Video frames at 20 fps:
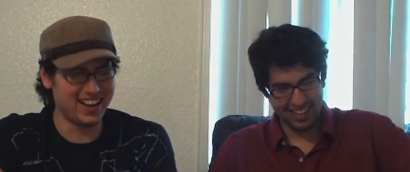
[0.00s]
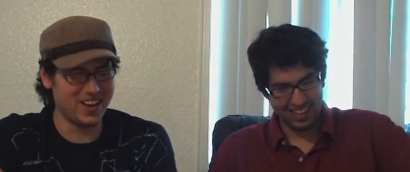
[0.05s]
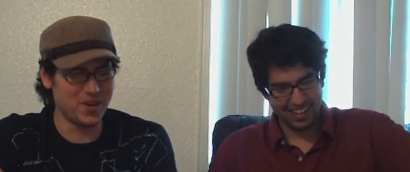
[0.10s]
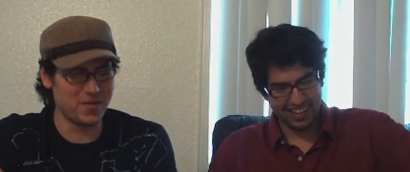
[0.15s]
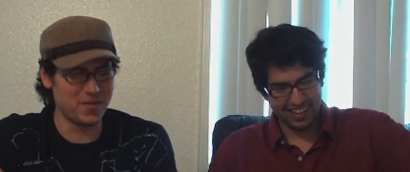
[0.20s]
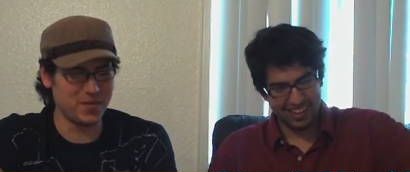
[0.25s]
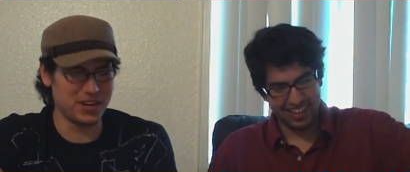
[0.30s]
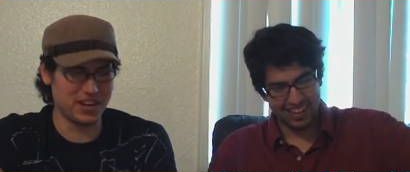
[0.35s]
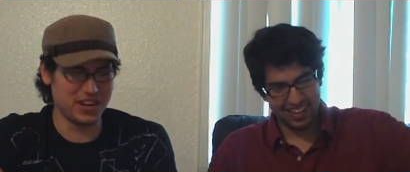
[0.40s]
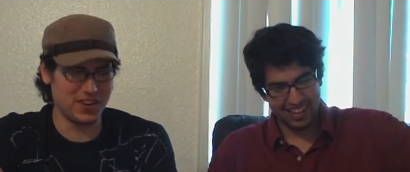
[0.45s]

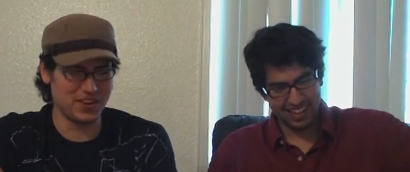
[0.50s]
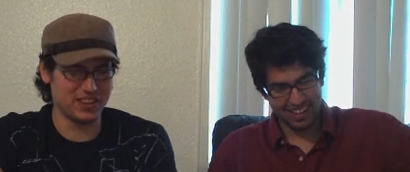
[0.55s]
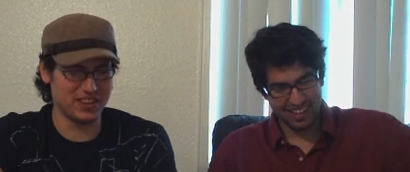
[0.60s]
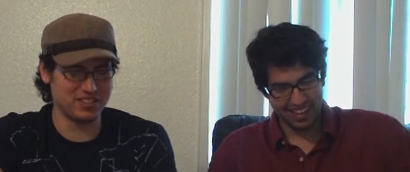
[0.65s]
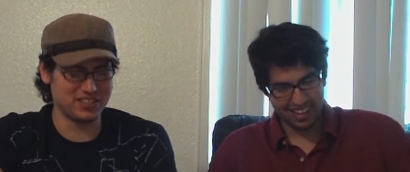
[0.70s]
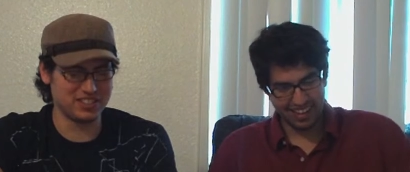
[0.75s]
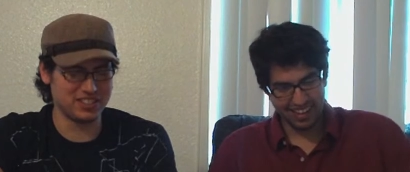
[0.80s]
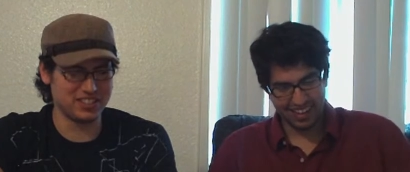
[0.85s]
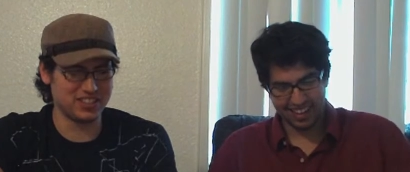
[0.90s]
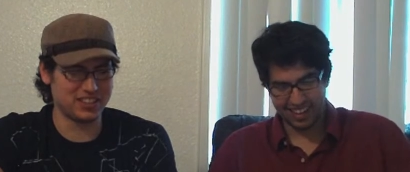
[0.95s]
Speaker 1: But no,
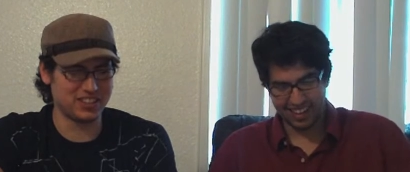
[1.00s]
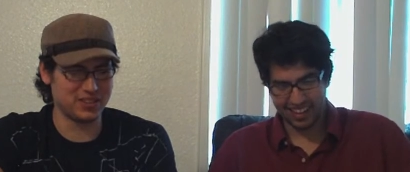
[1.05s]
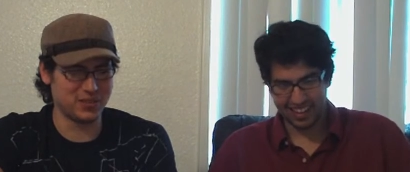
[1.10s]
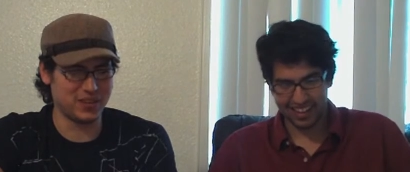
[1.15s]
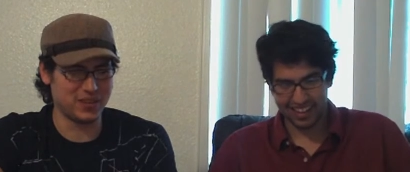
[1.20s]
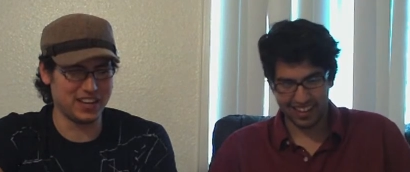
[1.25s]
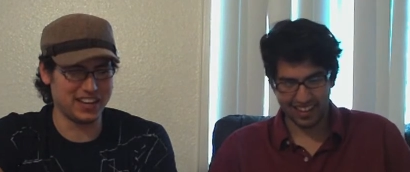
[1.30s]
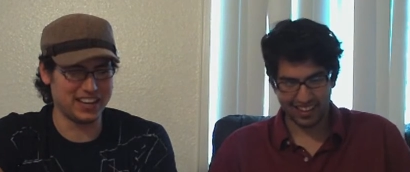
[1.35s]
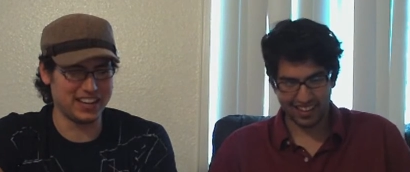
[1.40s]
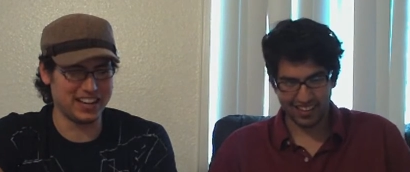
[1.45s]
there was another
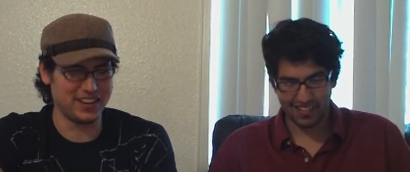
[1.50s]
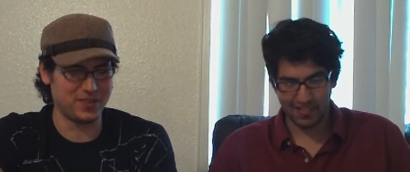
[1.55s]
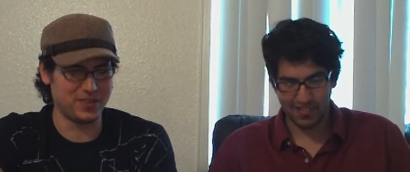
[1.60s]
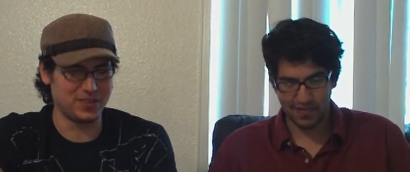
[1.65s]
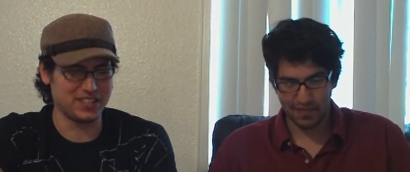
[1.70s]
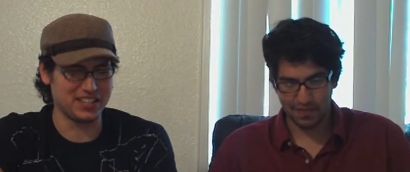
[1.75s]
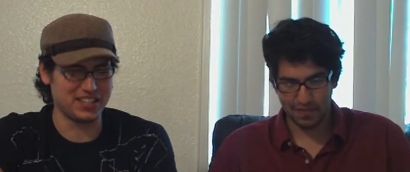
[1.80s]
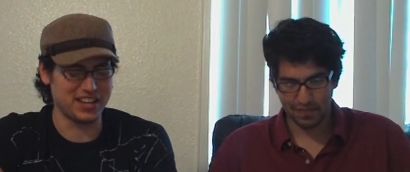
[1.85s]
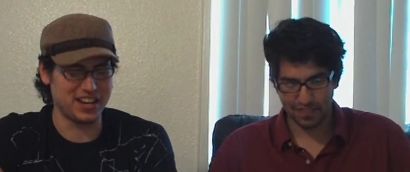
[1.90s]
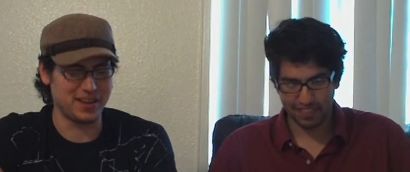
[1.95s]
one I got
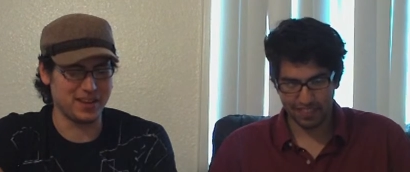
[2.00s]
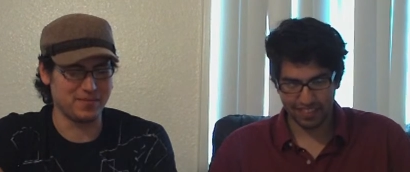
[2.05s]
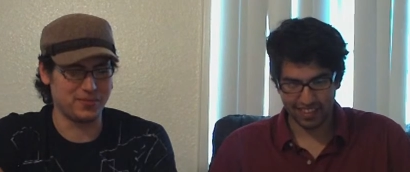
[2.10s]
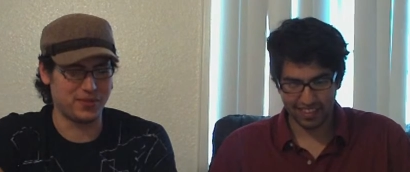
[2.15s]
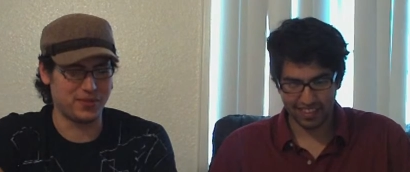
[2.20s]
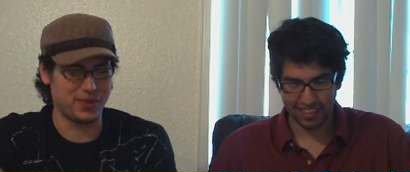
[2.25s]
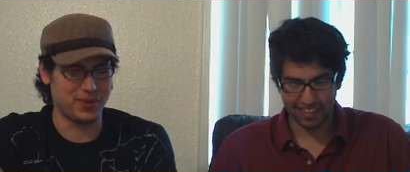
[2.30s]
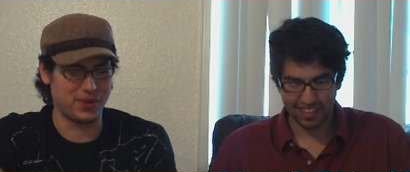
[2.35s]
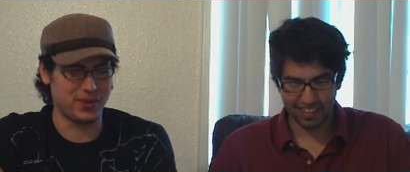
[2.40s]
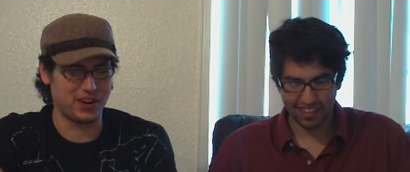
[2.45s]
one time
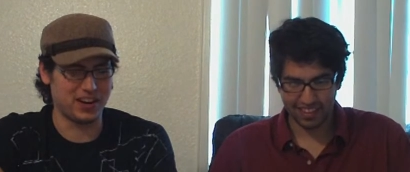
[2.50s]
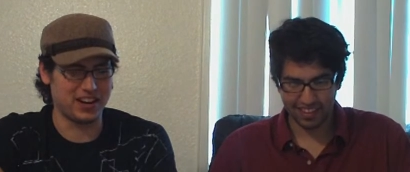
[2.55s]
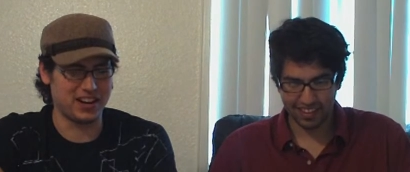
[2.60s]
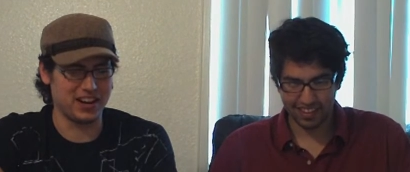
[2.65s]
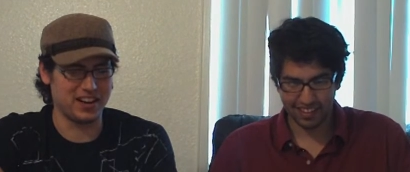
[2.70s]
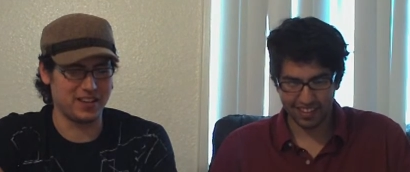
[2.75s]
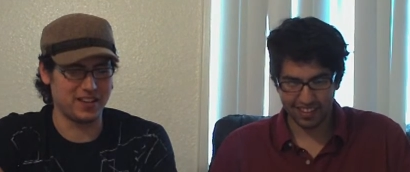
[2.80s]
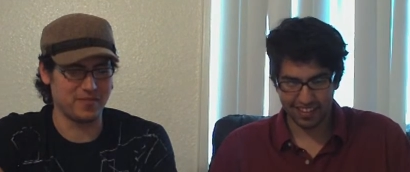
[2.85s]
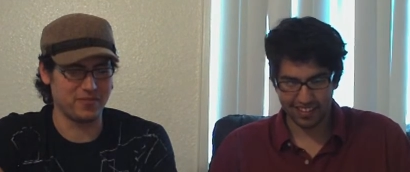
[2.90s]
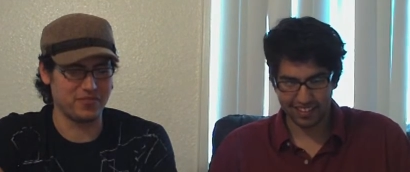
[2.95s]
for
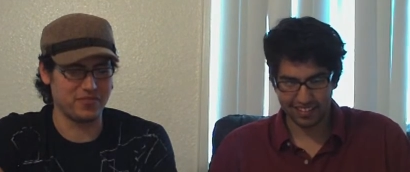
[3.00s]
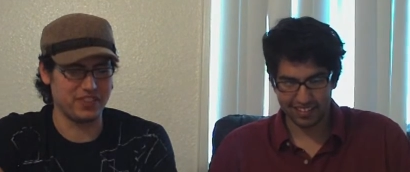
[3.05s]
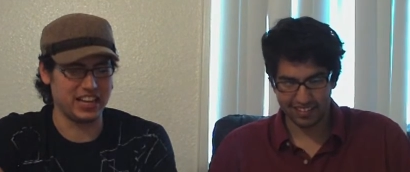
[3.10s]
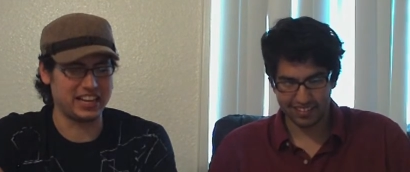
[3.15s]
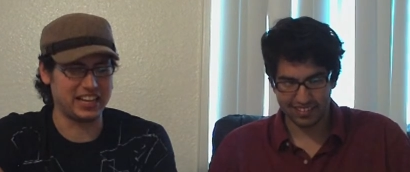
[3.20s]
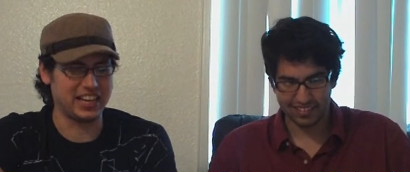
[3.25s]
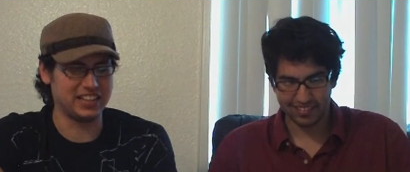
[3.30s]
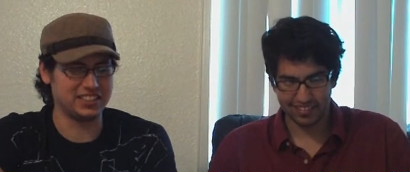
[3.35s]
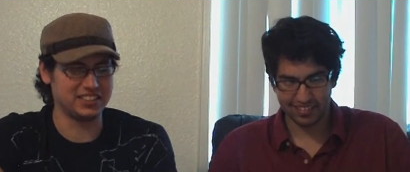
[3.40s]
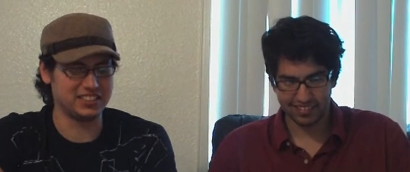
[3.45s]

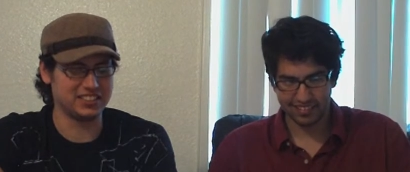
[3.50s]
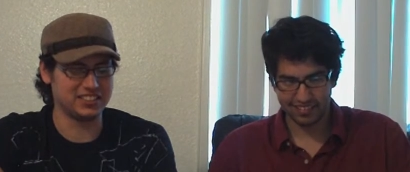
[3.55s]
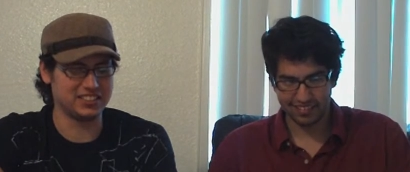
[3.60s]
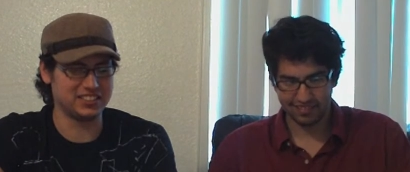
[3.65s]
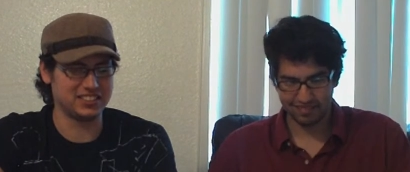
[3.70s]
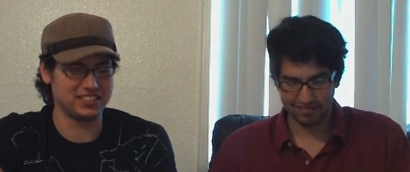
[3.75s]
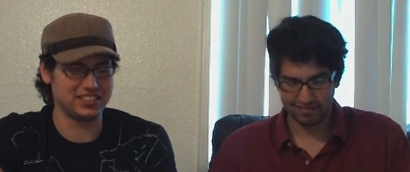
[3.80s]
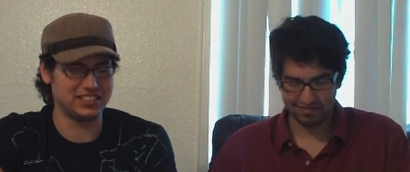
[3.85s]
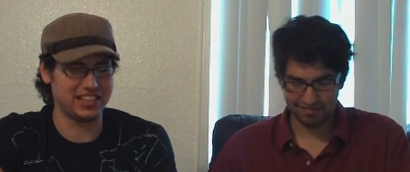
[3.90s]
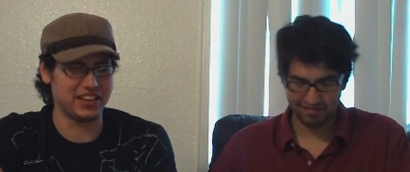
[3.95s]

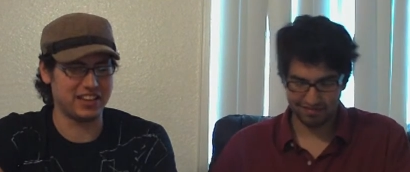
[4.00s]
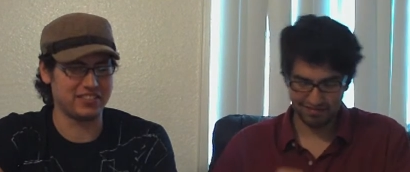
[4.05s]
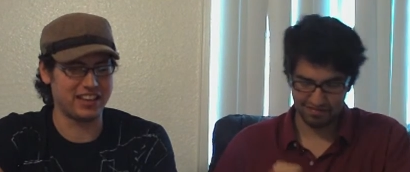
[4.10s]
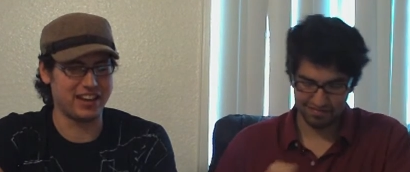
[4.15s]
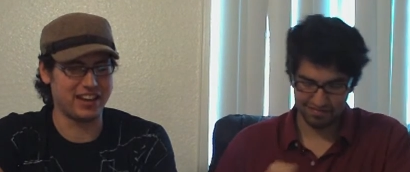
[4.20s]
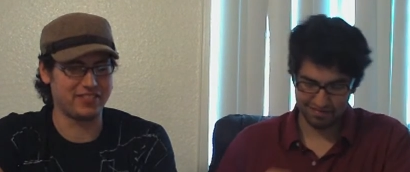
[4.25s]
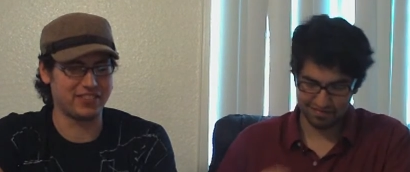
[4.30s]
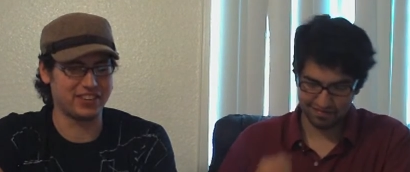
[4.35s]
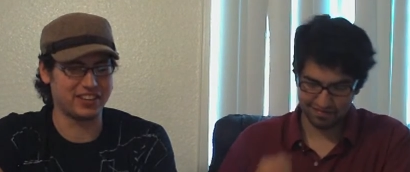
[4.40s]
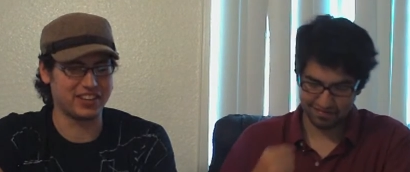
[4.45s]
vacations in
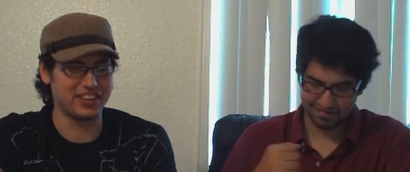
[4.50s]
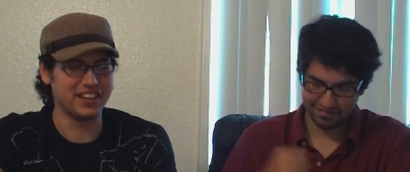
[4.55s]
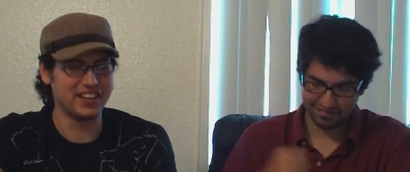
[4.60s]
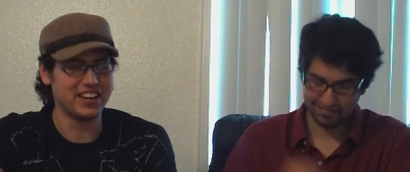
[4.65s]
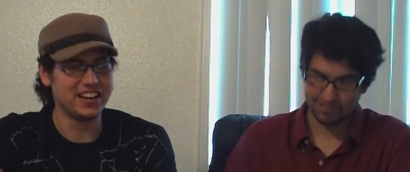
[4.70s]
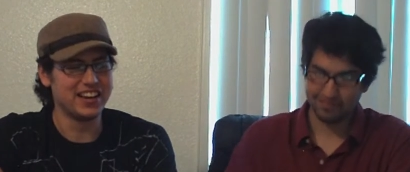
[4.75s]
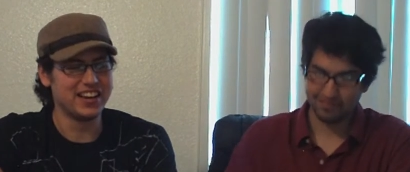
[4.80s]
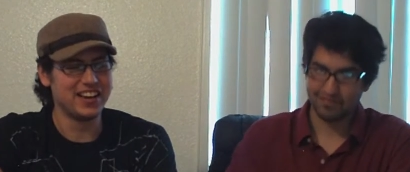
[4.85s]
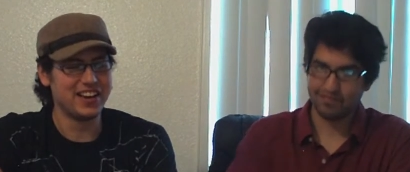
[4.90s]
South Africa.